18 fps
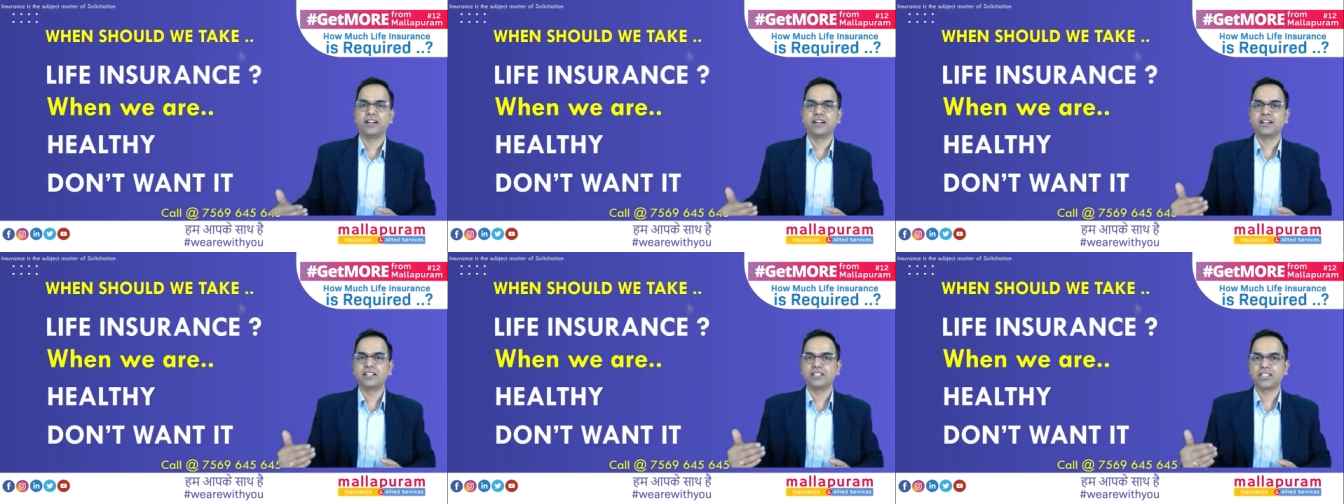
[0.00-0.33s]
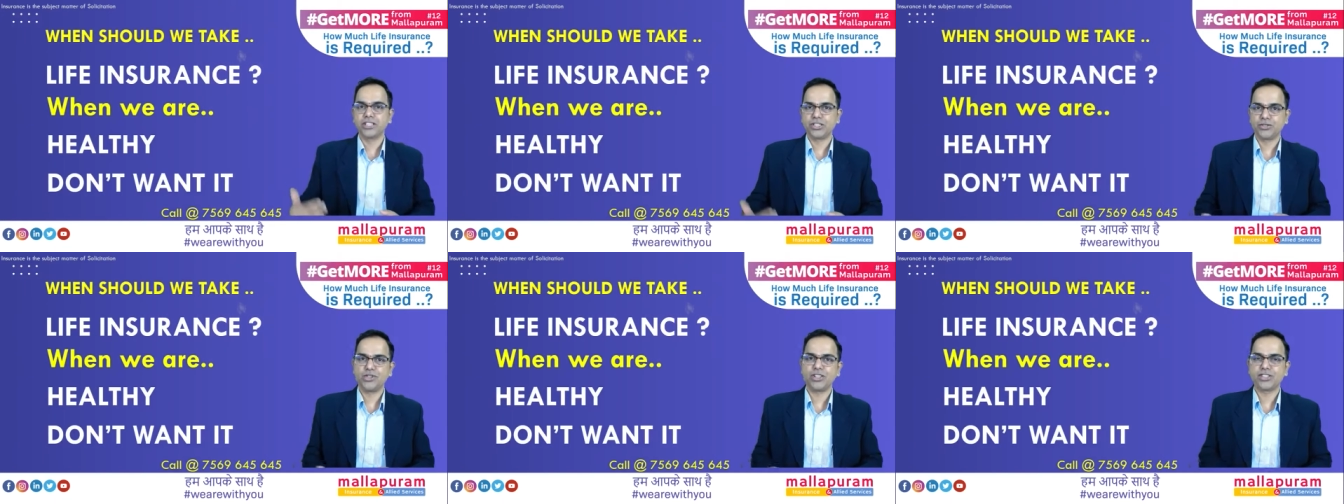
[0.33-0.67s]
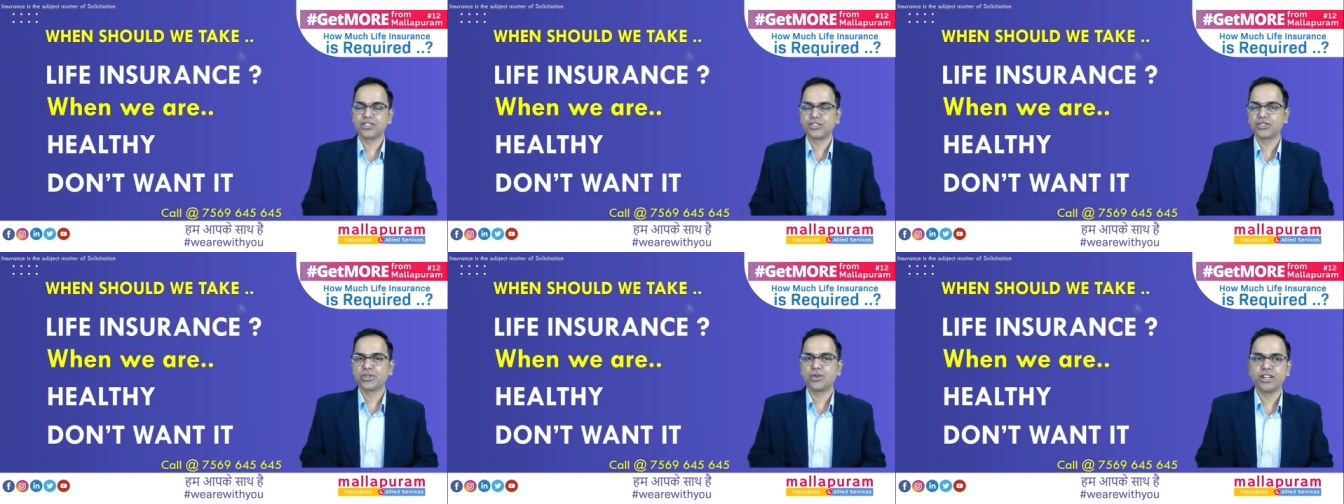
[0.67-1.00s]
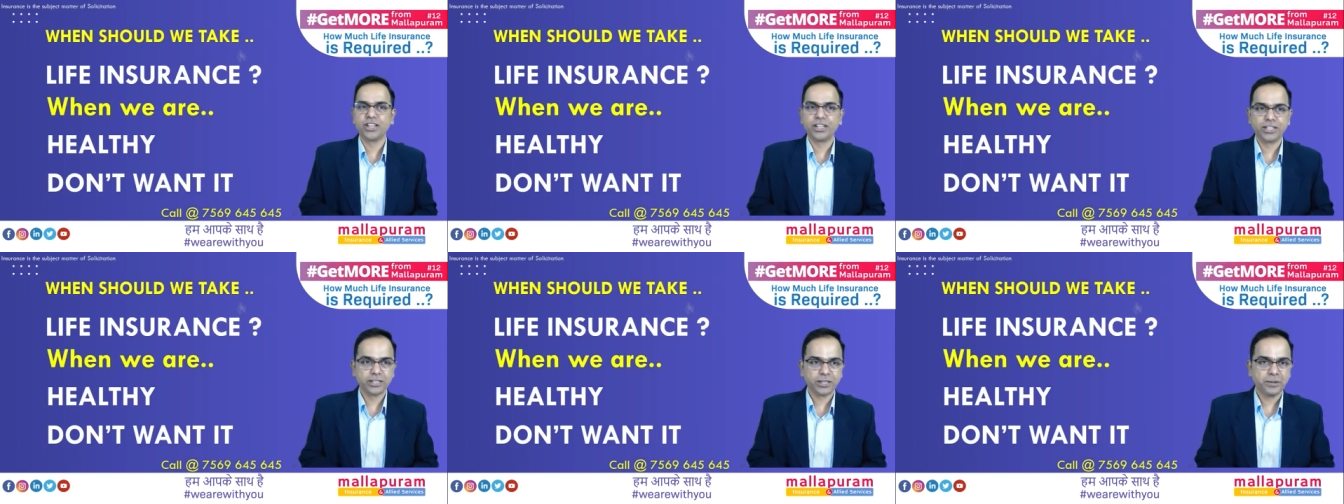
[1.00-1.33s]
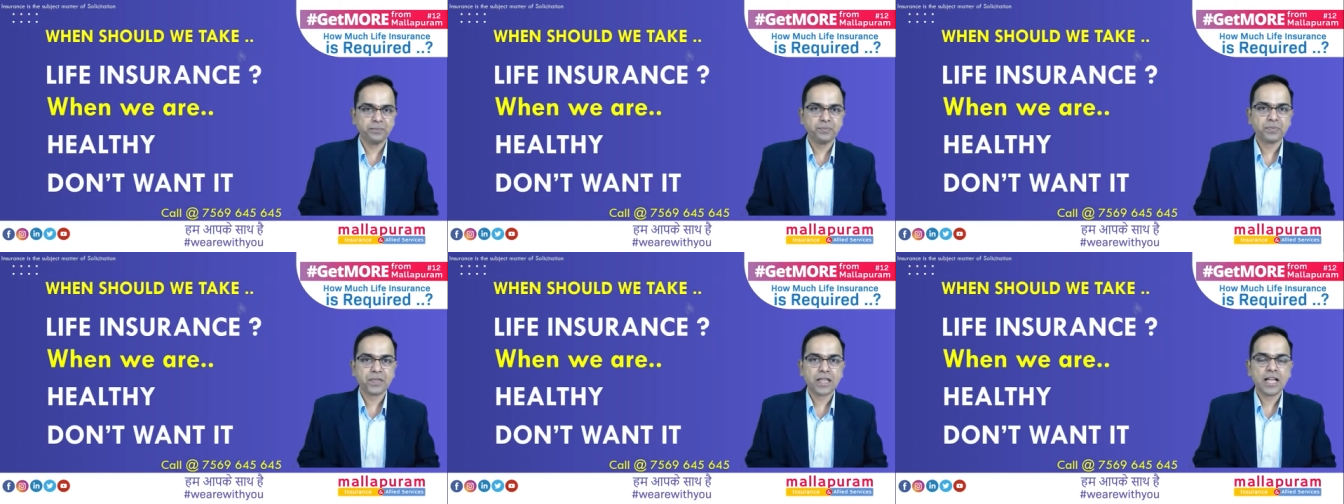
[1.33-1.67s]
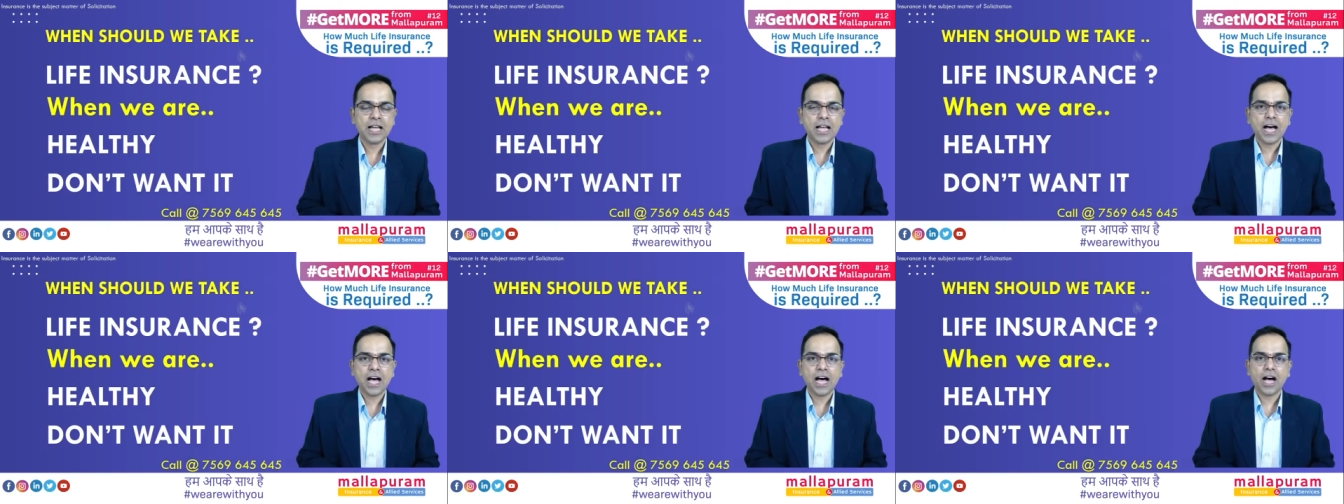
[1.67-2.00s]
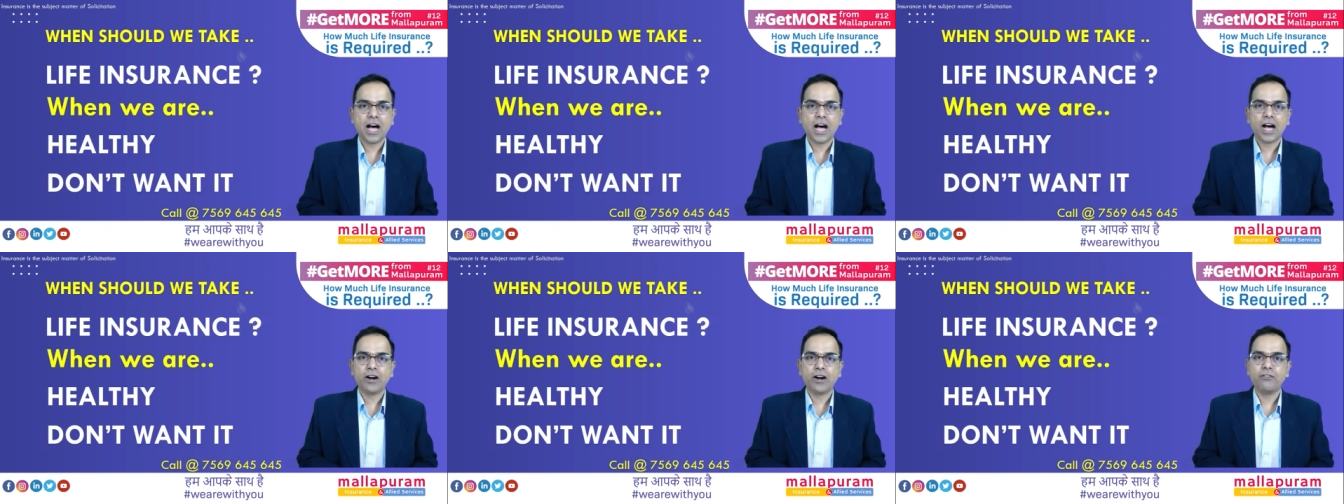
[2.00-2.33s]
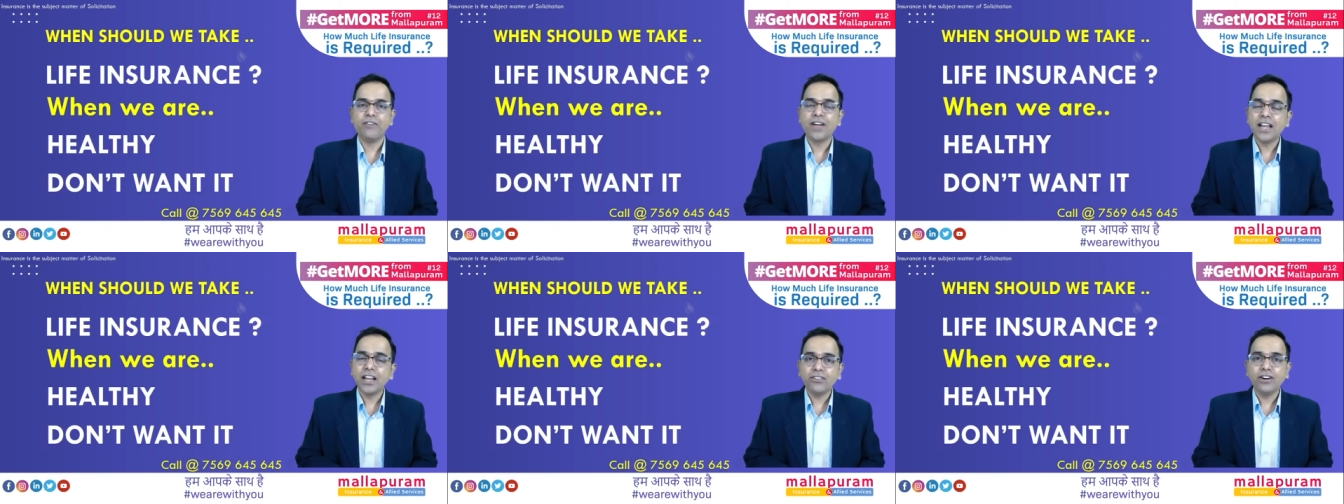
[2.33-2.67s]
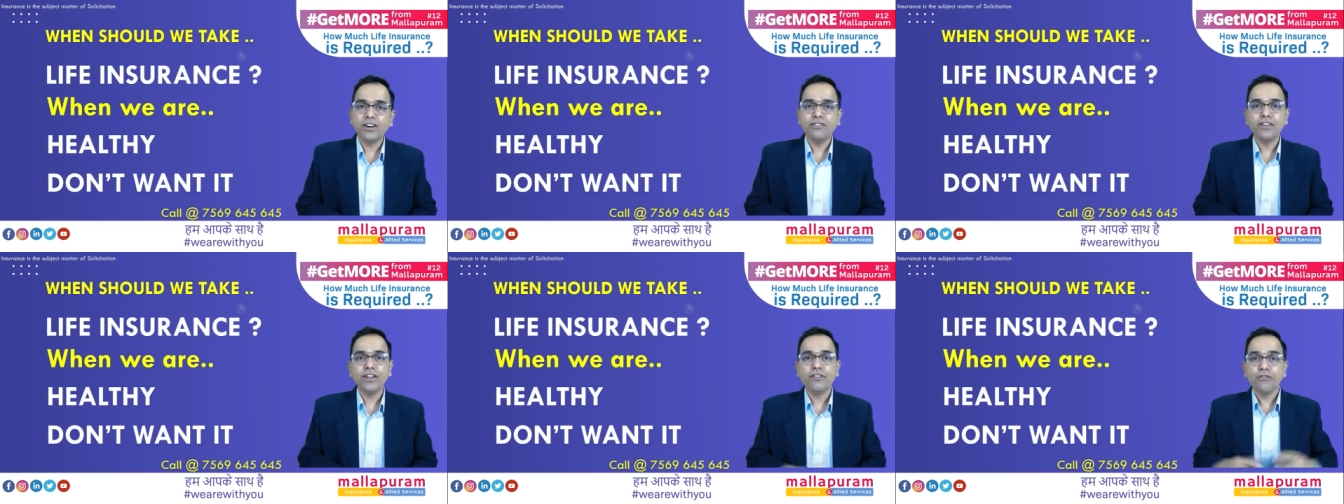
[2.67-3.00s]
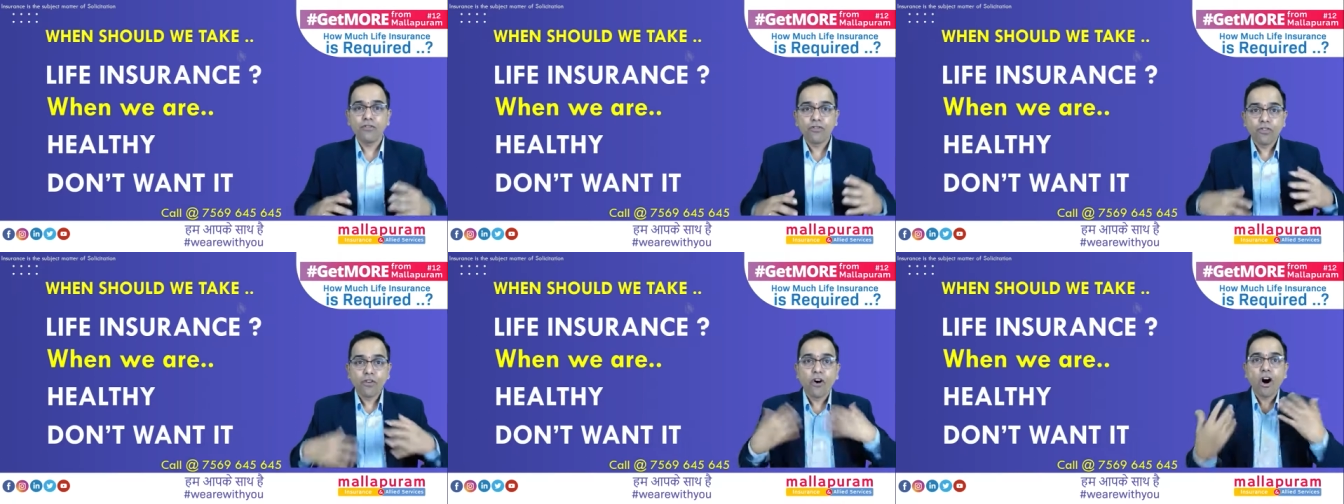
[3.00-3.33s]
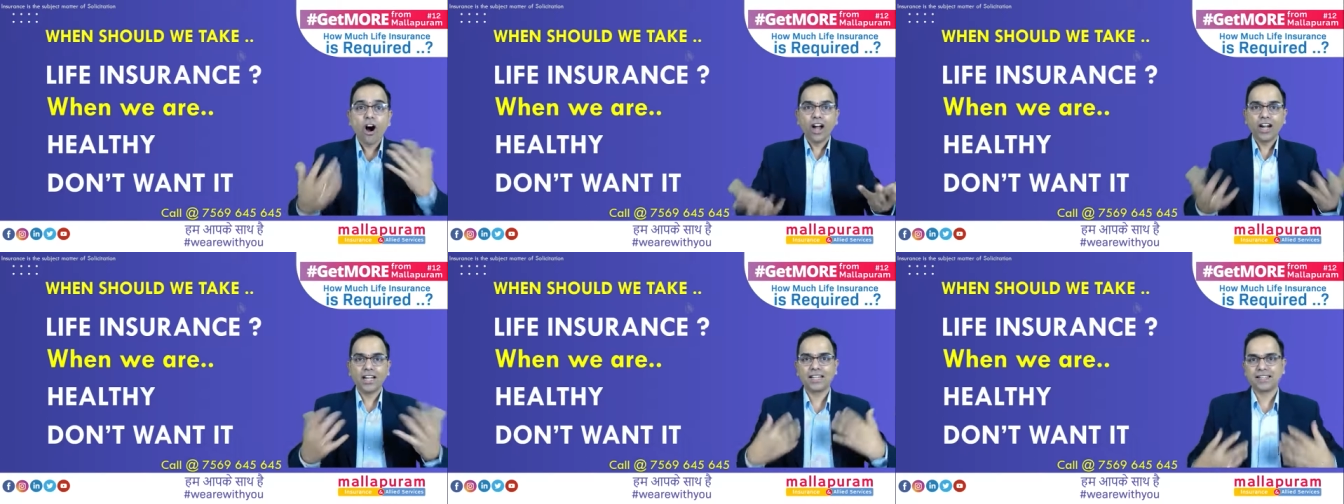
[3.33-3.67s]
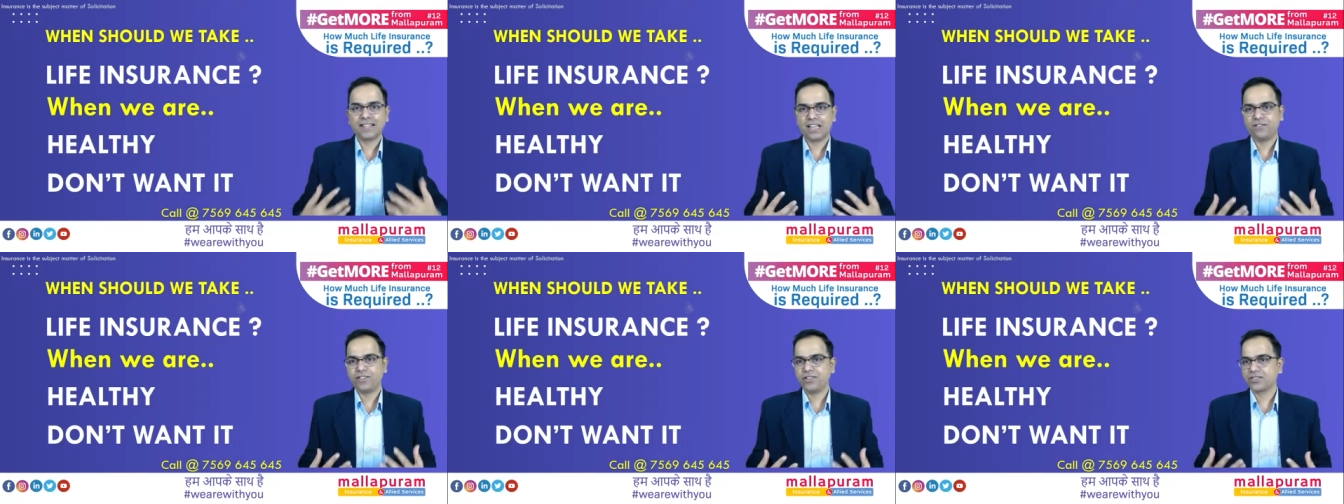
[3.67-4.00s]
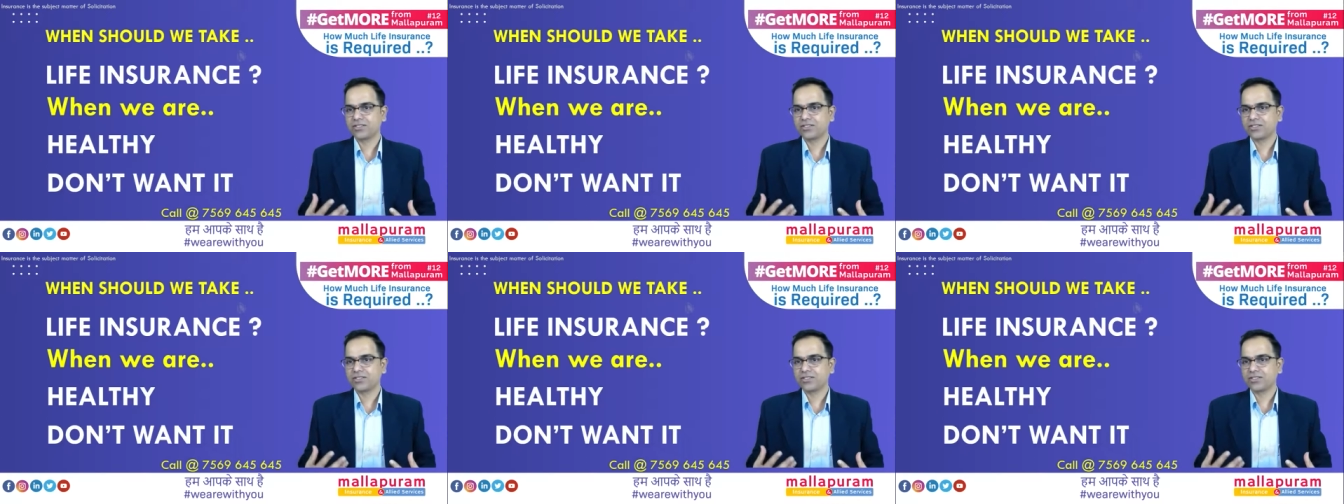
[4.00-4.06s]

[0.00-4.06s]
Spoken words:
situations over here, whenever we want life insurance,